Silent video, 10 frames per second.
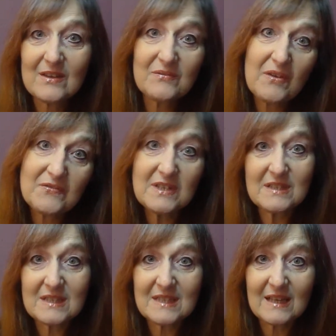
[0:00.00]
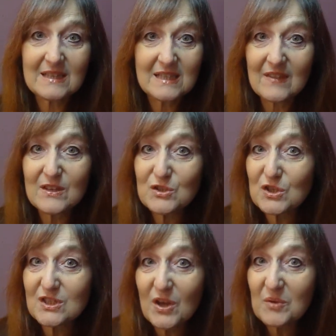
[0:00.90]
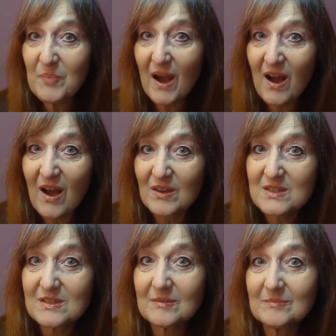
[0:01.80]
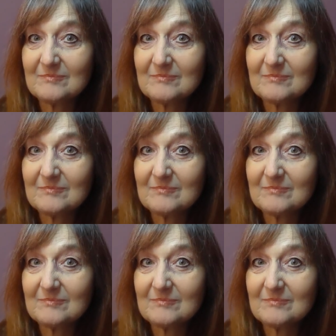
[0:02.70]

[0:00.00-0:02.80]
50 to 60, there's just no parts.